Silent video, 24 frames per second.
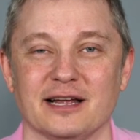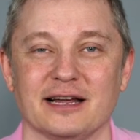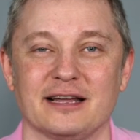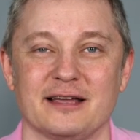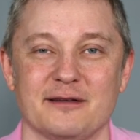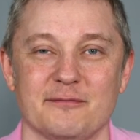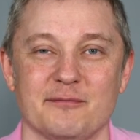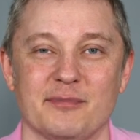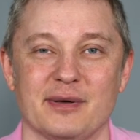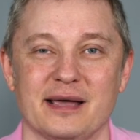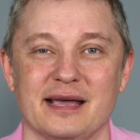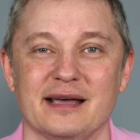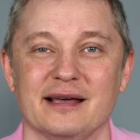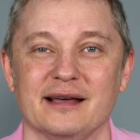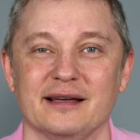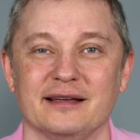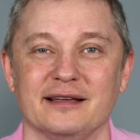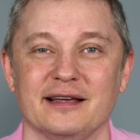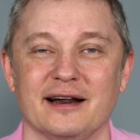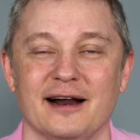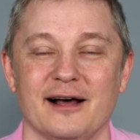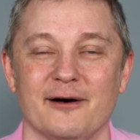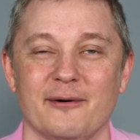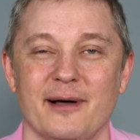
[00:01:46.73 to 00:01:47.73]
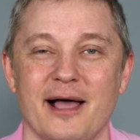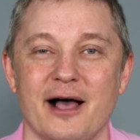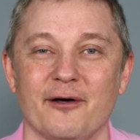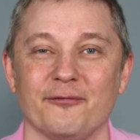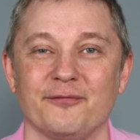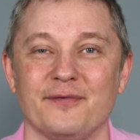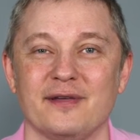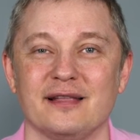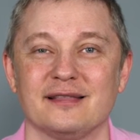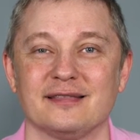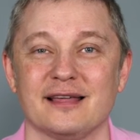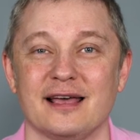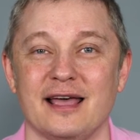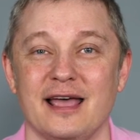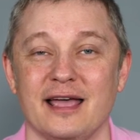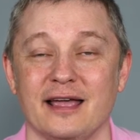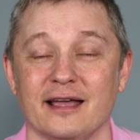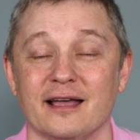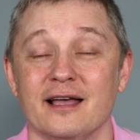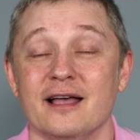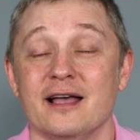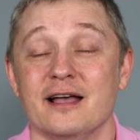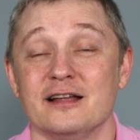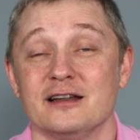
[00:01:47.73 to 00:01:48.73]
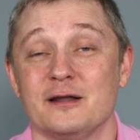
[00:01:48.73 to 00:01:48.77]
That can be a, you know, healthy thing,